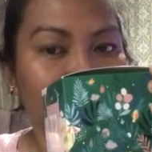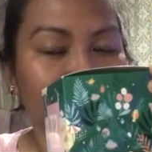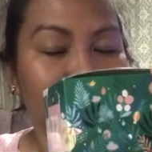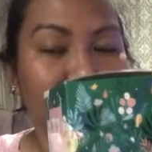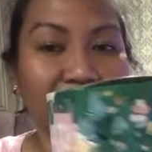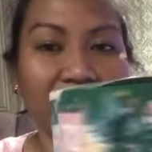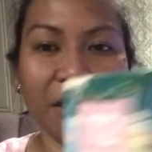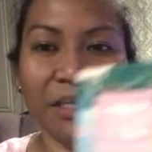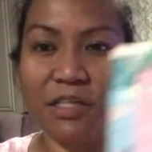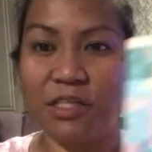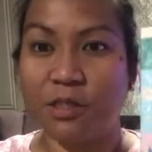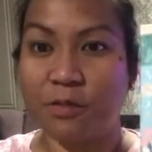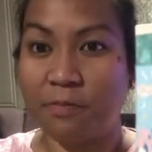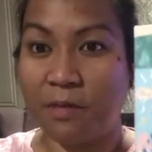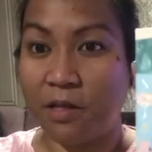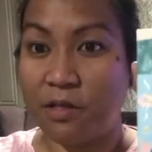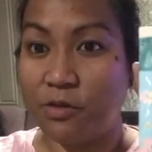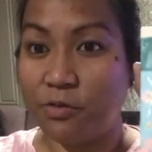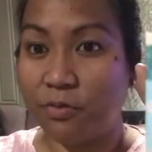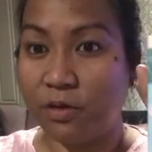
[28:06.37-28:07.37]
but it
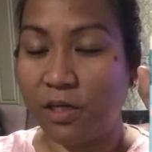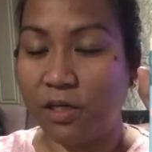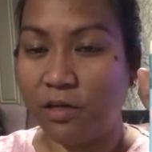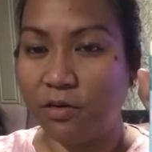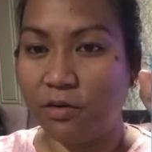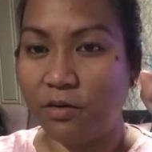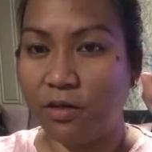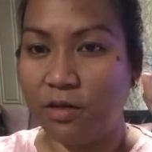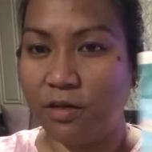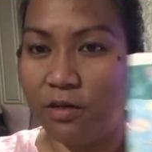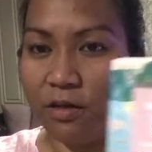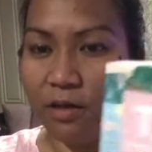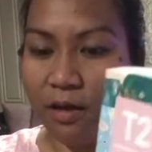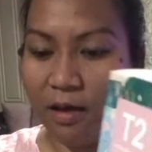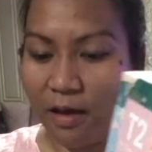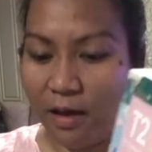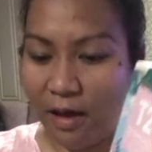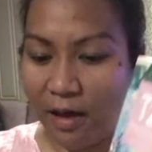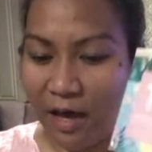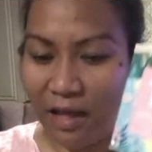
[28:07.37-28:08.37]
smells really good.
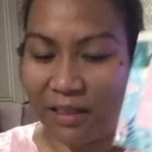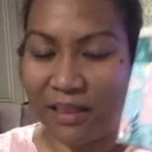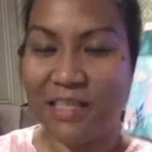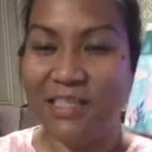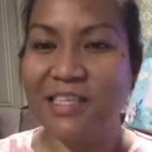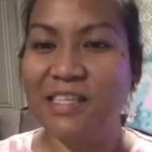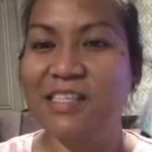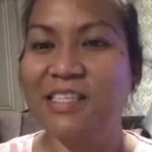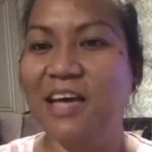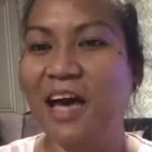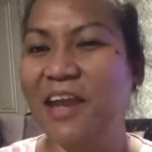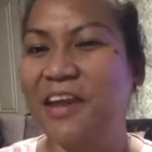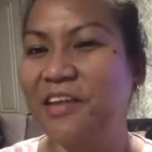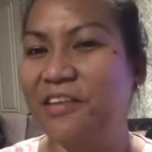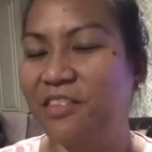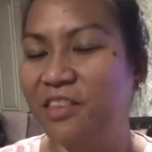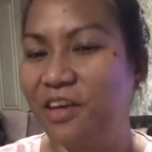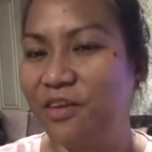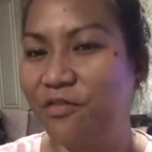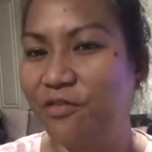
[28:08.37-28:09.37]
At least it's kind
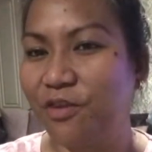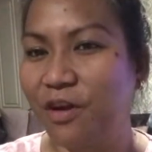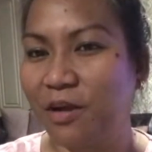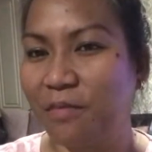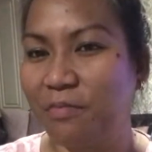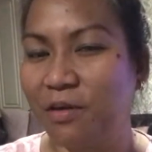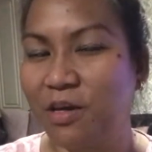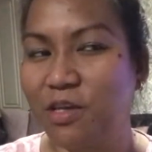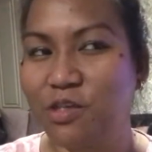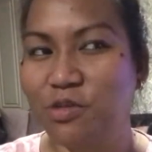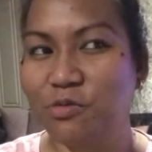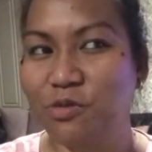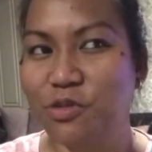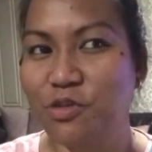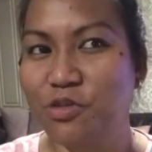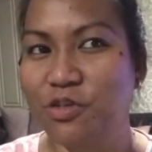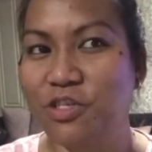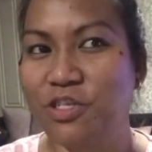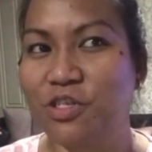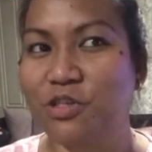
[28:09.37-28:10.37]
of different because when
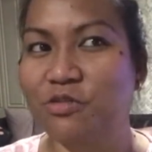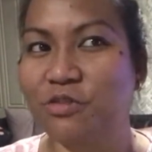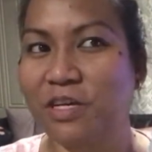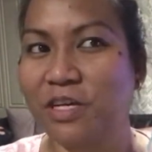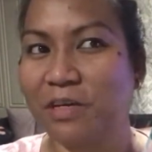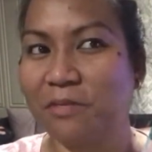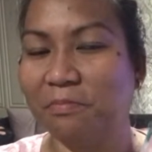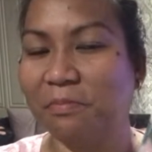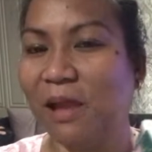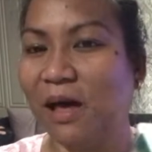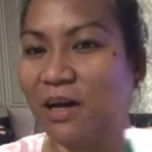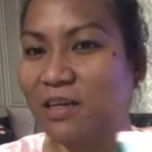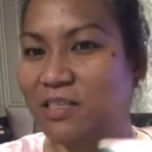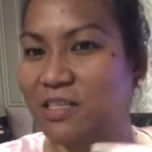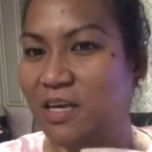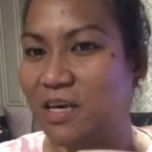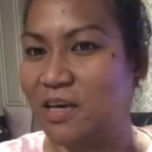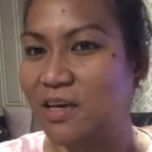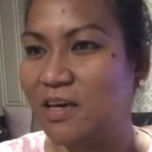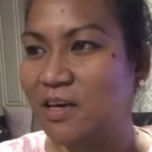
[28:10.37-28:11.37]
you just drink black
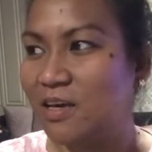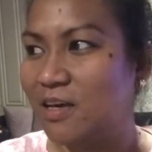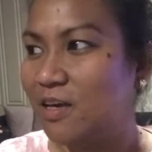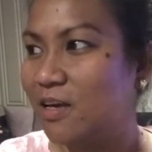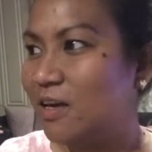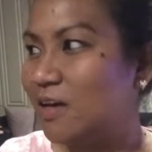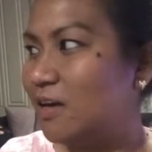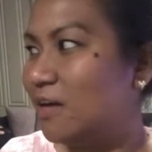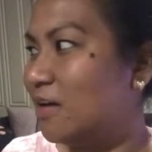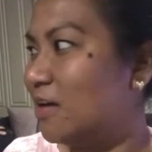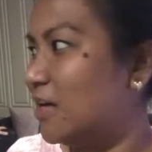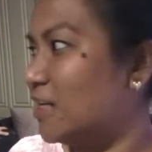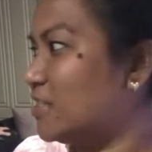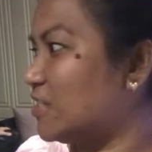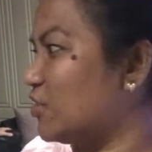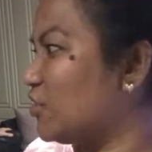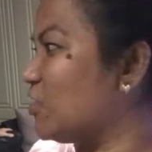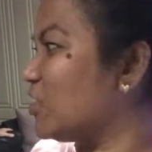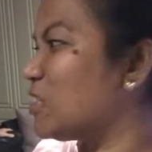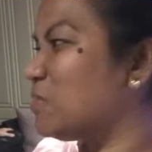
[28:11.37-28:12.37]
tea, it's
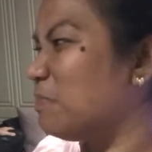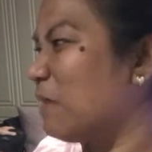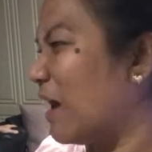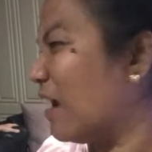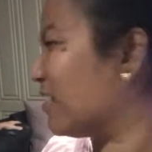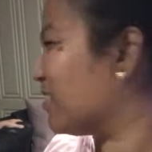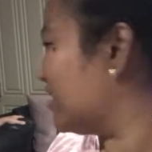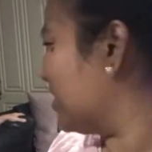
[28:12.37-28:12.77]
just black